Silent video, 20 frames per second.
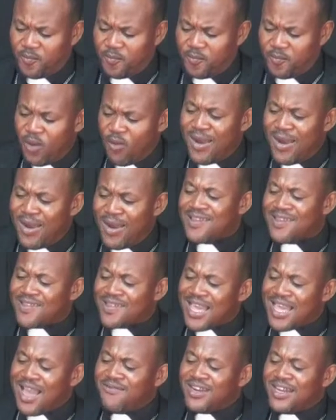when he
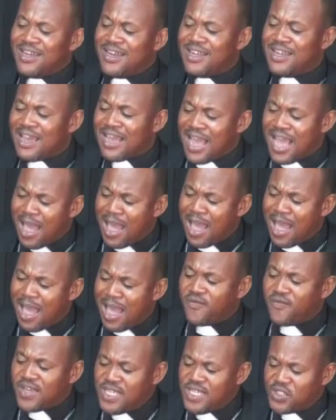served in the army of
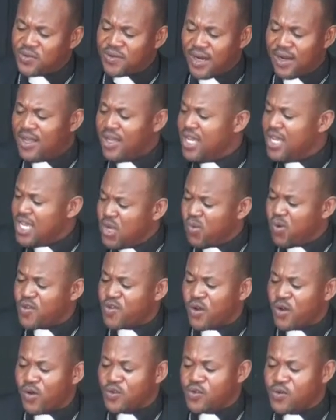Israel, he was
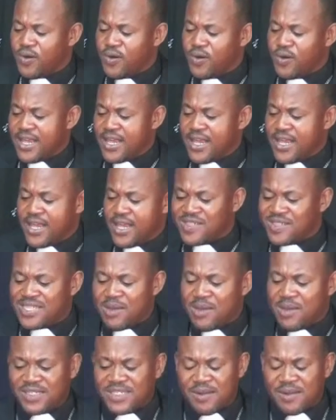also honest. 1
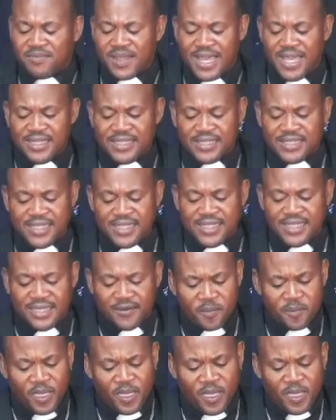Samuel chapter 18,
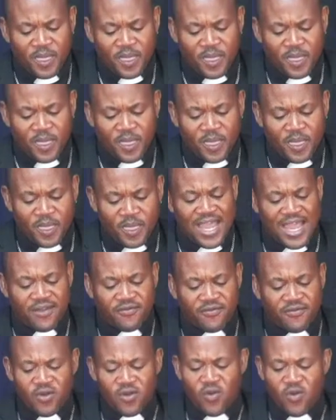verse 5.
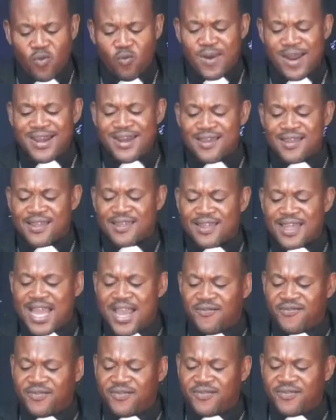When he
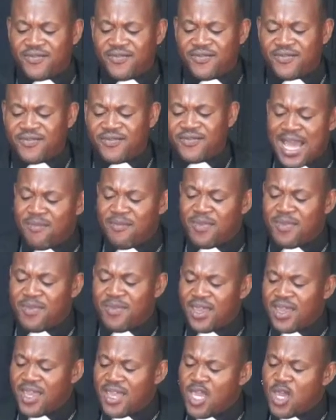served in the army,
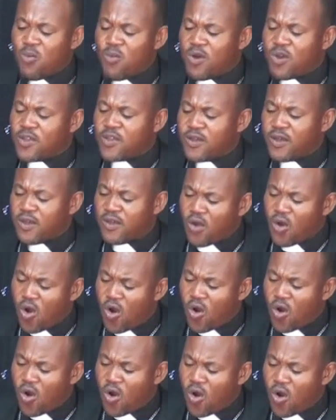he was
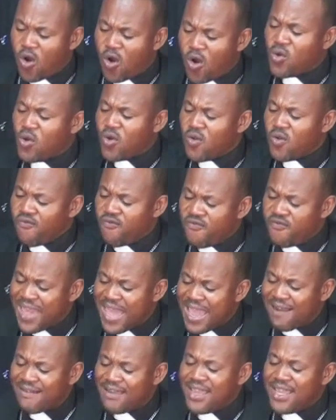also
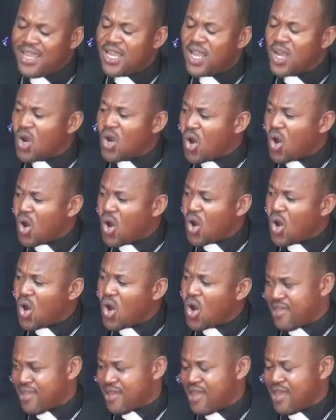very
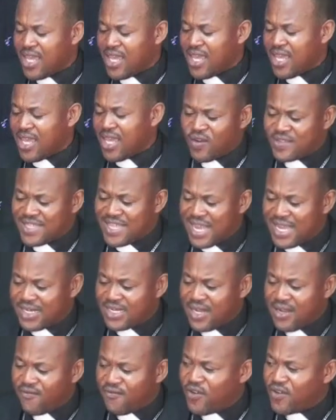honest. Give us that.
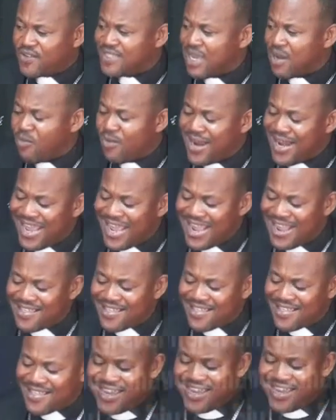1 Samuel
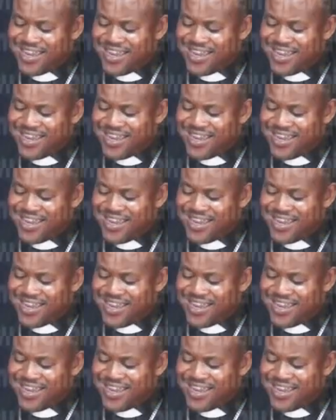18